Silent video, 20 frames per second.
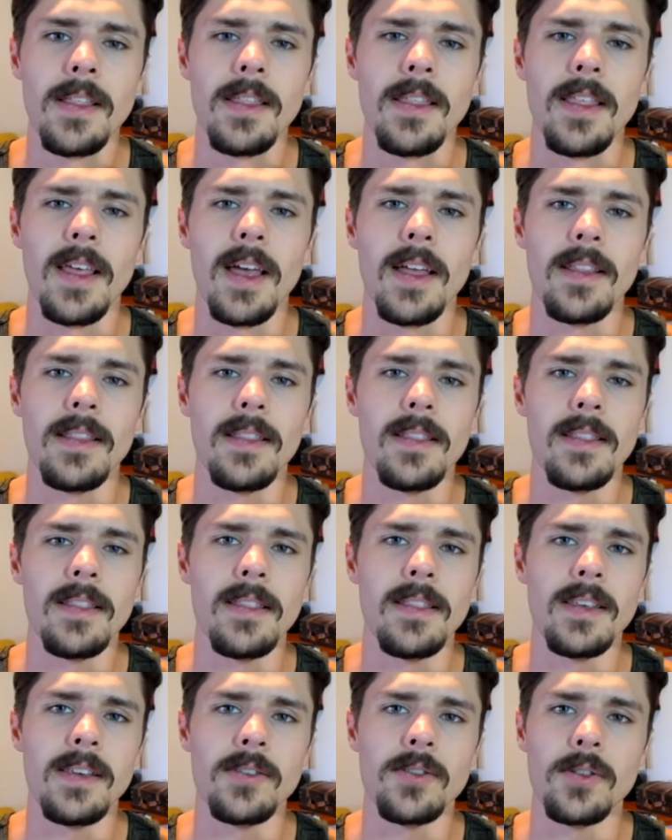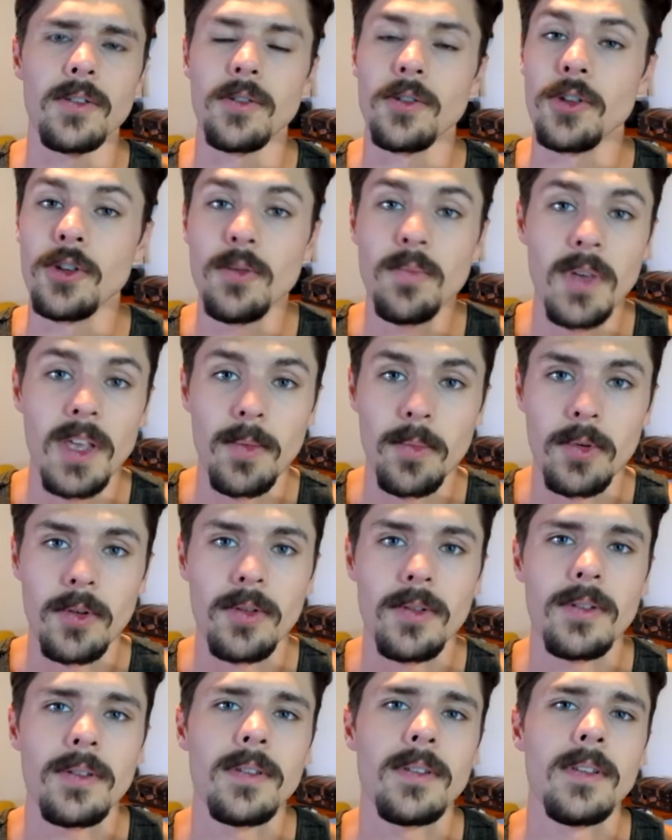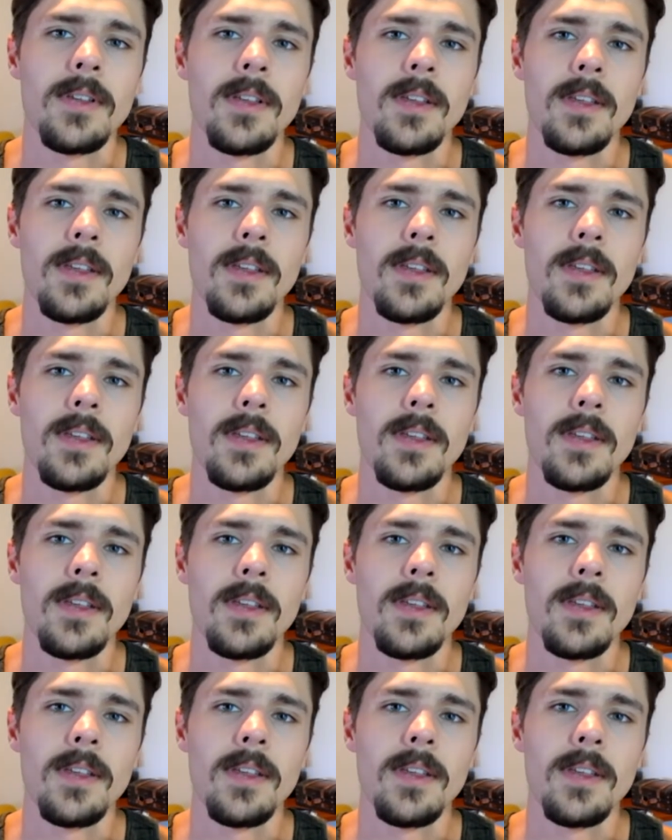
that these are new people,